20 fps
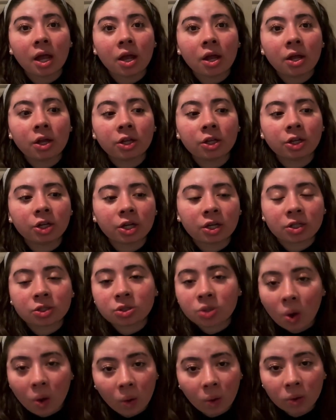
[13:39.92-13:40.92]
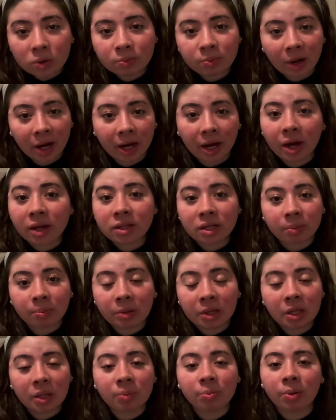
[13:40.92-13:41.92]
you're told by other
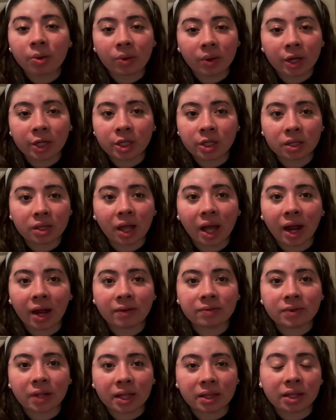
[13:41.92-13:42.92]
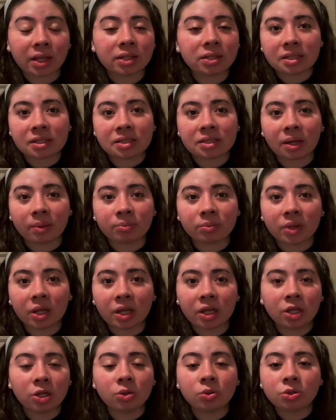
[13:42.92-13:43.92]
people in your life that this is
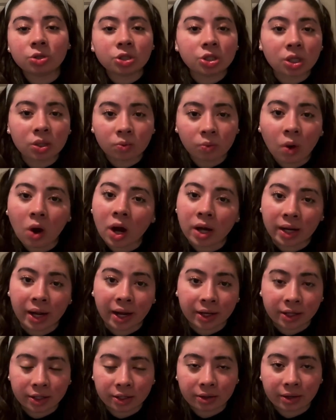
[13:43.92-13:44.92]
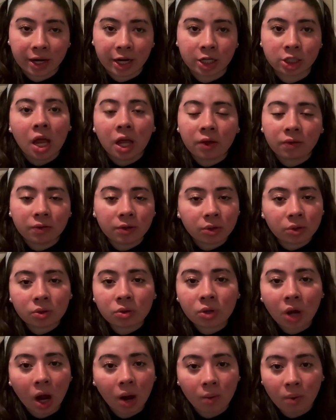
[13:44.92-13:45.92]
something you should want at your age. If you do
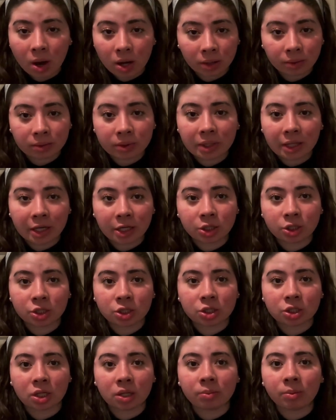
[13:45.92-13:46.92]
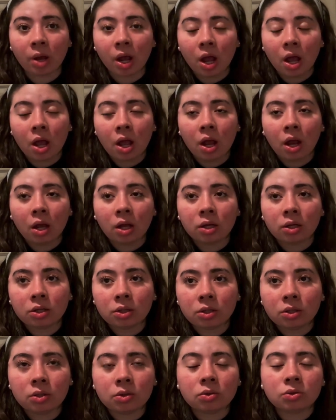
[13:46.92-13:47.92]
not want a relationship,
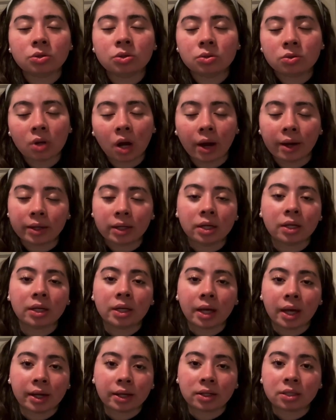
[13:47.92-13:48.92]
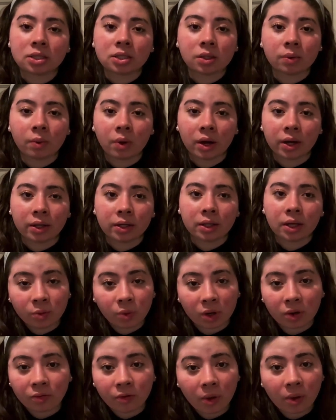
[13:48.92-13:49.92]
you do not need to get into one. You
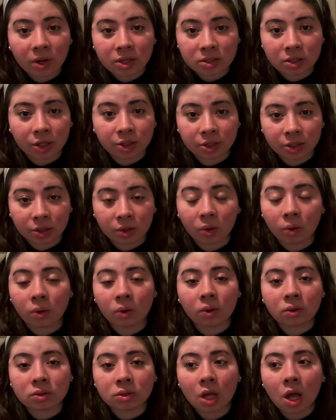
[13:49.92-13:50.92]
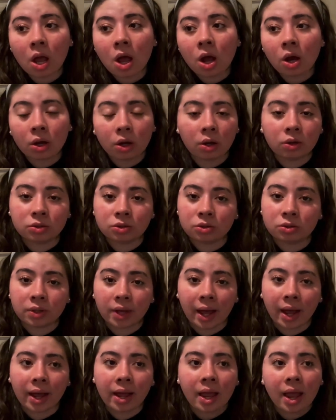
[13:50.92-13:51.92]
want to focus on your goals, go do
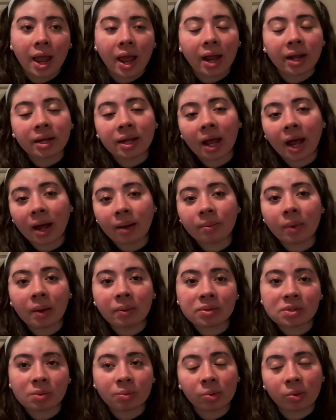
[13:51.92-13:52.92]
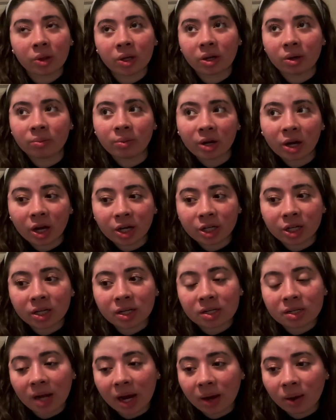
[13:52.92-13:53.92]
that. And yeah, maybe some people are like, oh my God, you're
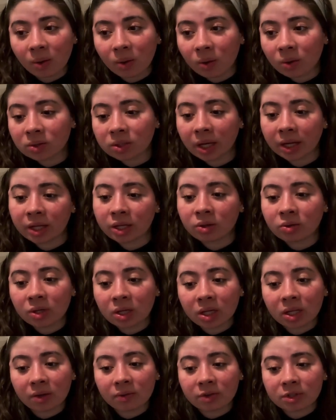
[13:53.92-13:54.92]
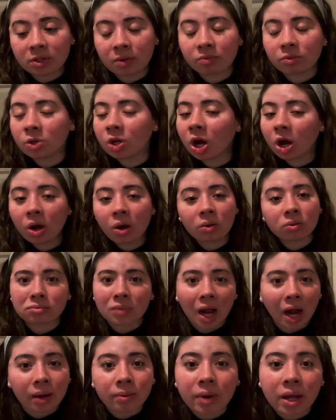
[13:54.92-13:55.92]
going to die old. Like, you need to give yourself. No,
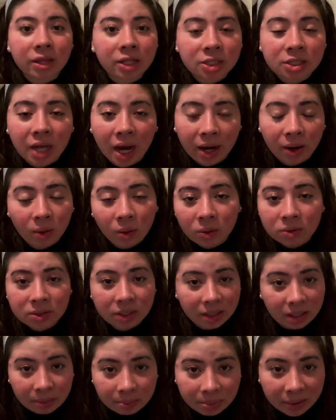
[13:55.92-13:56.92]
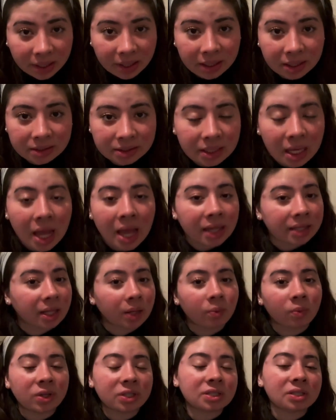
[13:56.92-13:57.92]
I'd rather die old and in peace
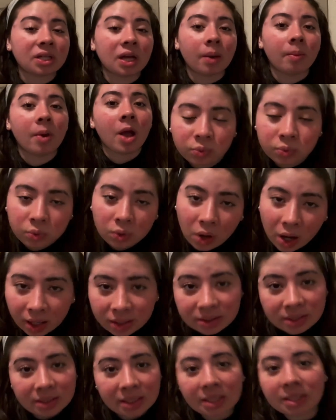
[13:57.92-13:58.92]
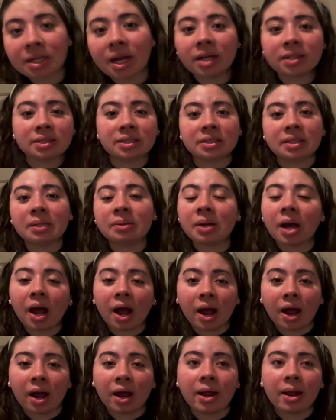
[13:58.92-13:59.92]
than with some rusty, dusty
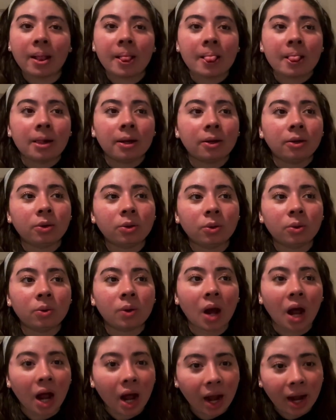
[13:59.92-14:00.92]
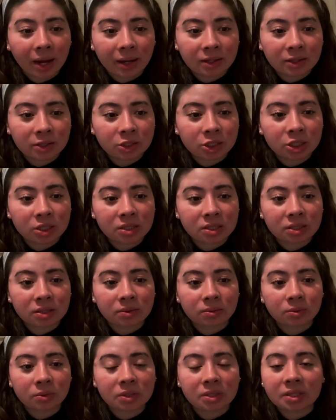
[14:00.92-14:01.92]
guy who I just
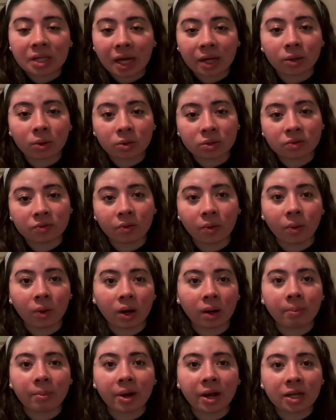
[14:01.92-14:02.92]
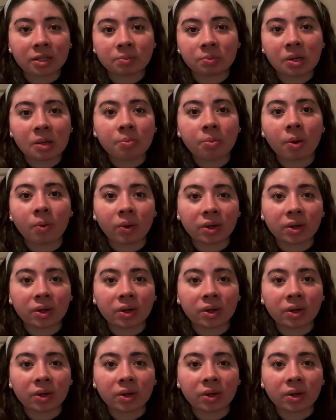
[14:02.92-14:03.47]
settled for because people were